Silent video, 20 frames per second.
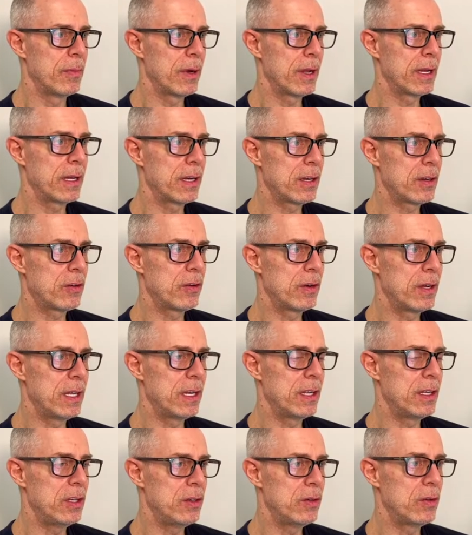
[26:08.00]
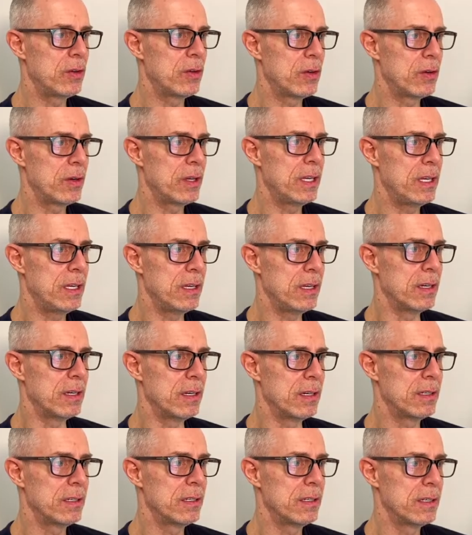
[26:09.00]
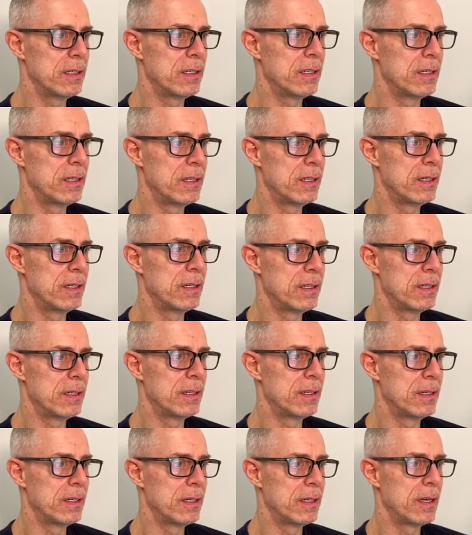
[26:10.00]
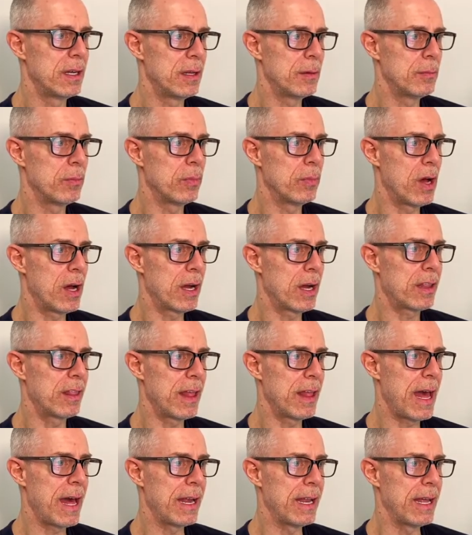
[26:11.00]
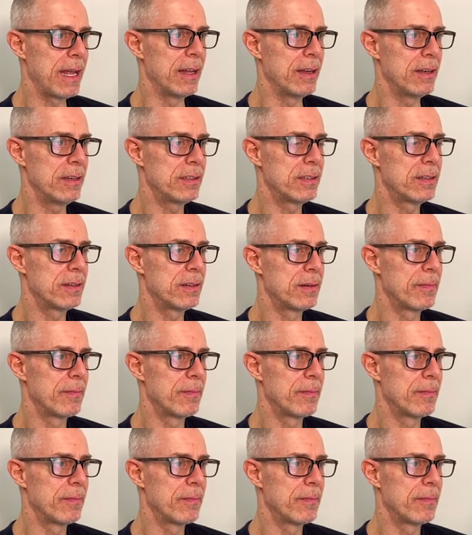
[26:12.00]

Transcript: But I'm going to create a you go here and block that end.